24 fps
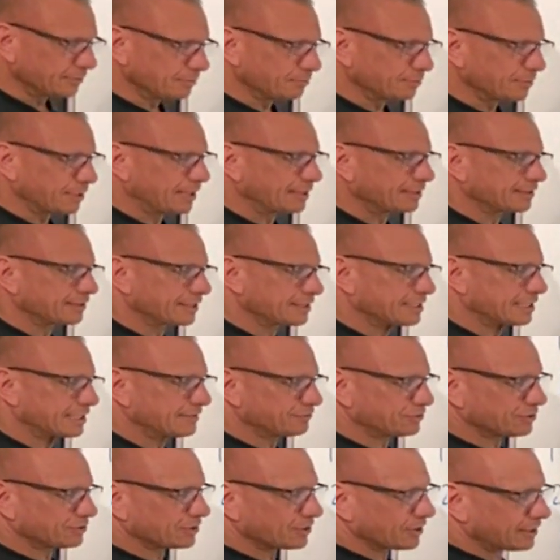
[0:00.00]
but it
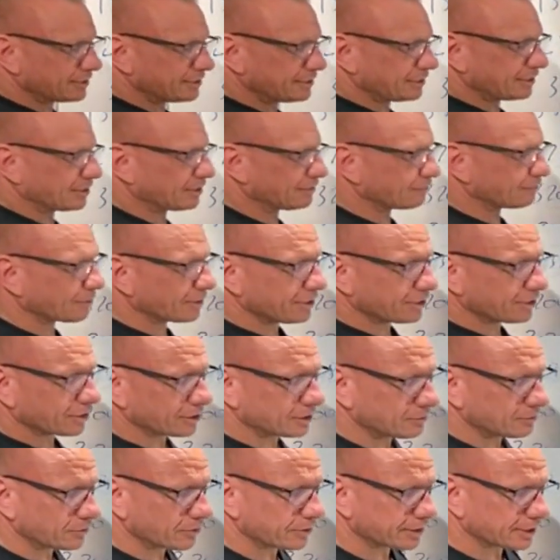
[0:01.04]
gives you an idea of what you're kind
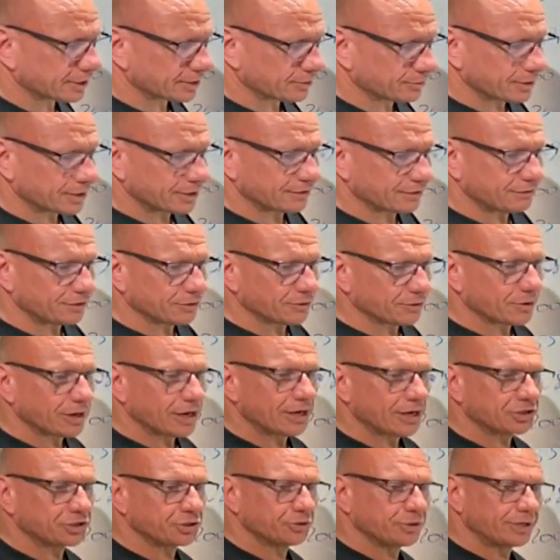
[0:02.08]
of working with. If you're
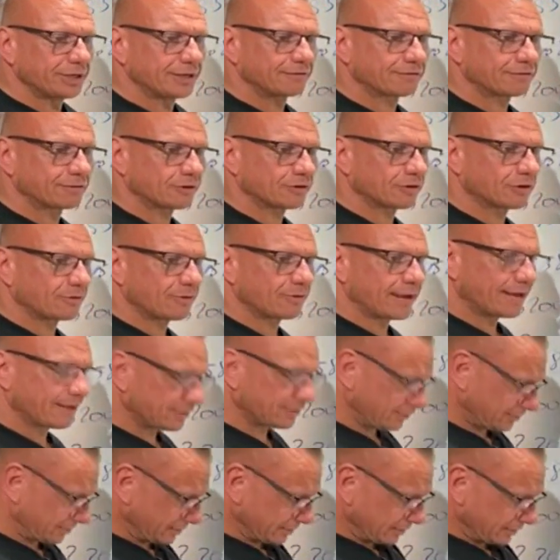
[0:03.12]
shooting for
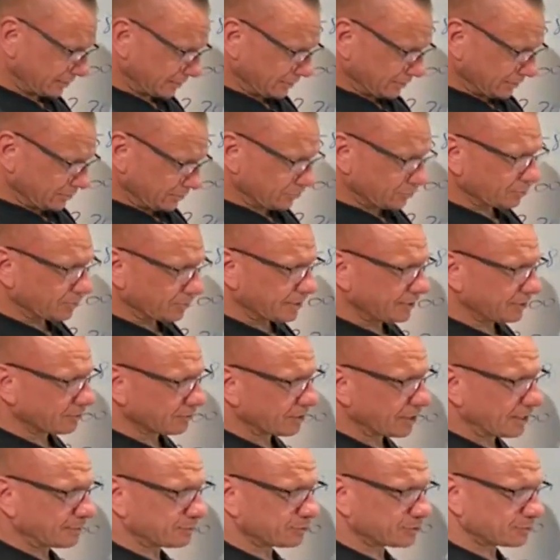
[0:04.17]
around 20
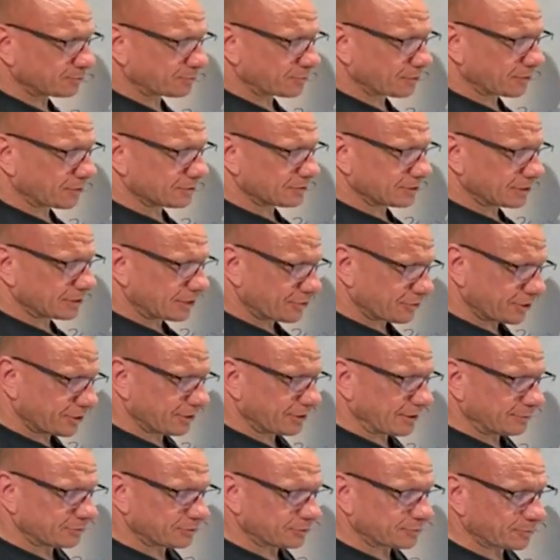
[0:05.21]
grams of 30
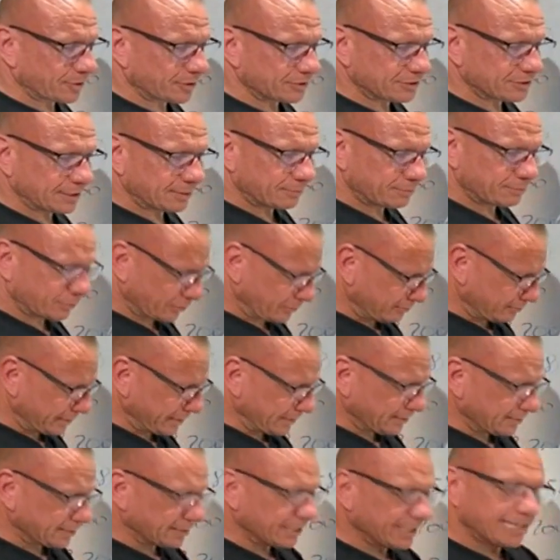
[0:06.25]
grams of protein per
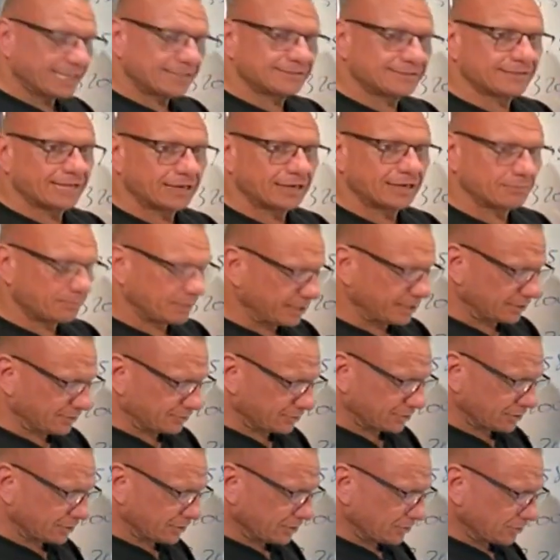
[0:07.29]
meal, it's 10
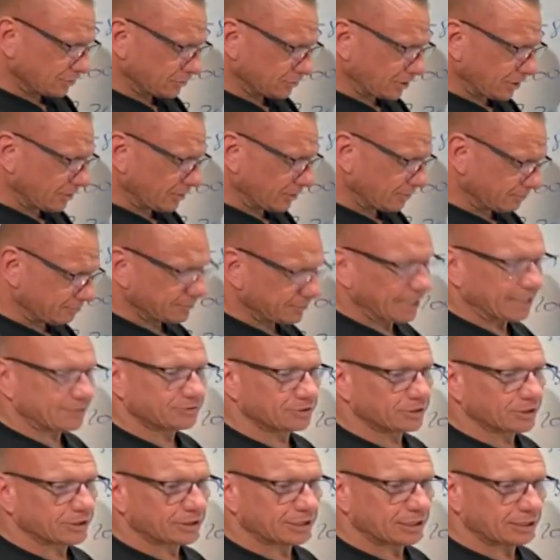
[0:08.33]
meals. So that's
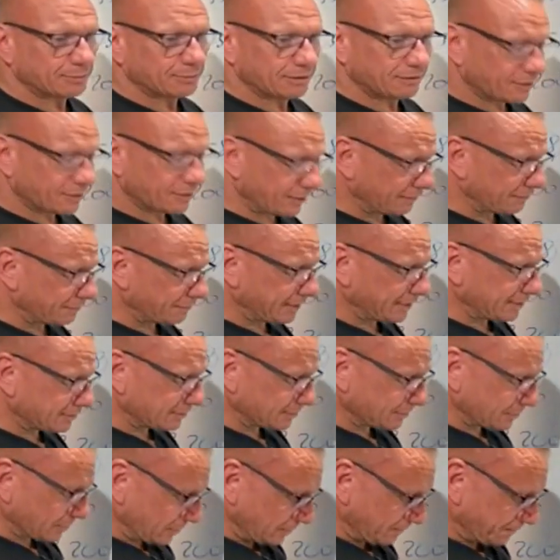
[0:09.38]
not going to be very
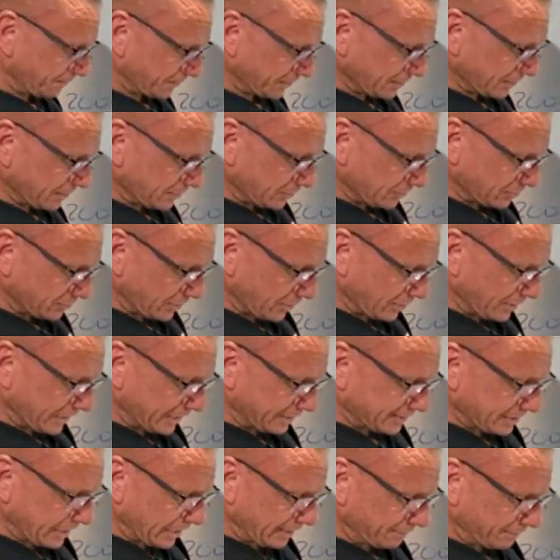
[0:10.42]
feasible. So
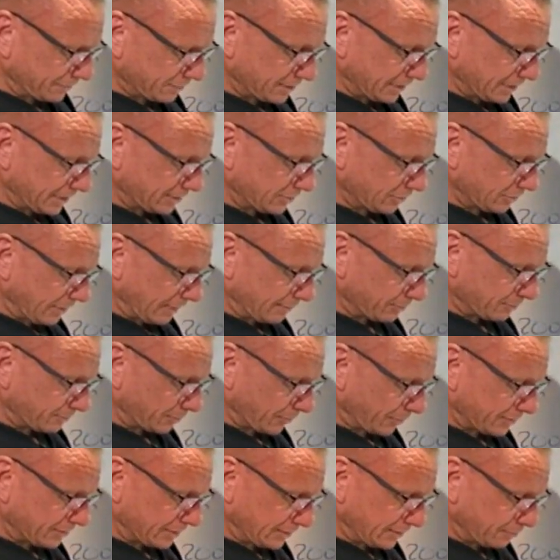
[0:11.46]
let's aim for 60 grams of
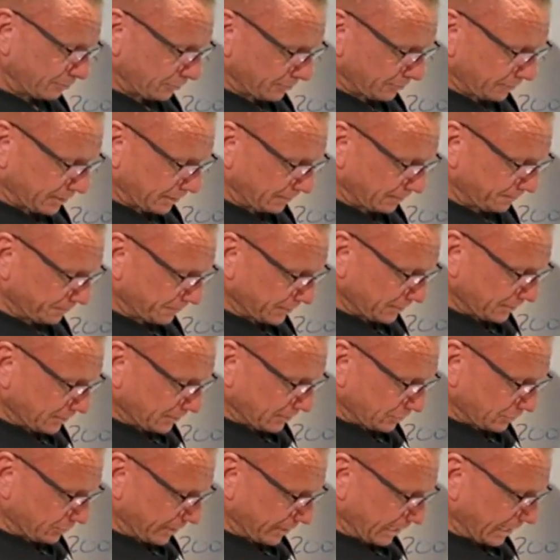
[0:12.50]
protein per meal.
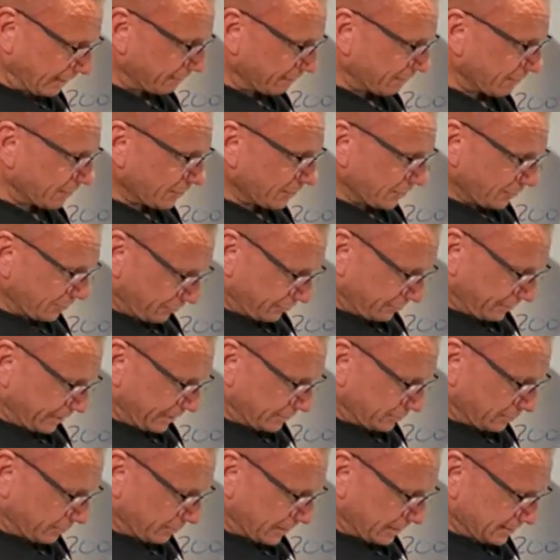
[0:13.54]
So we have
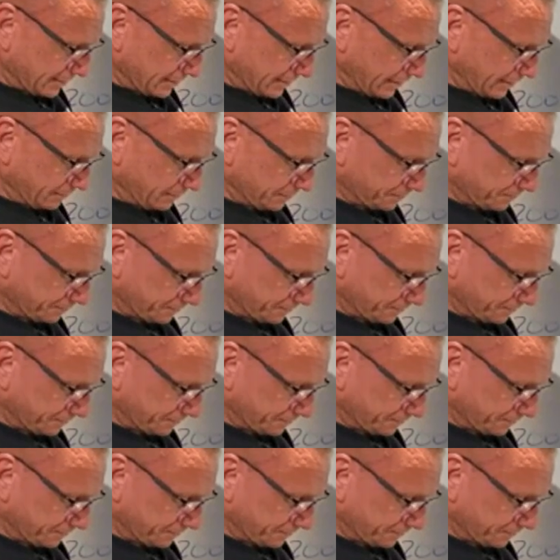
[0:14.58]
320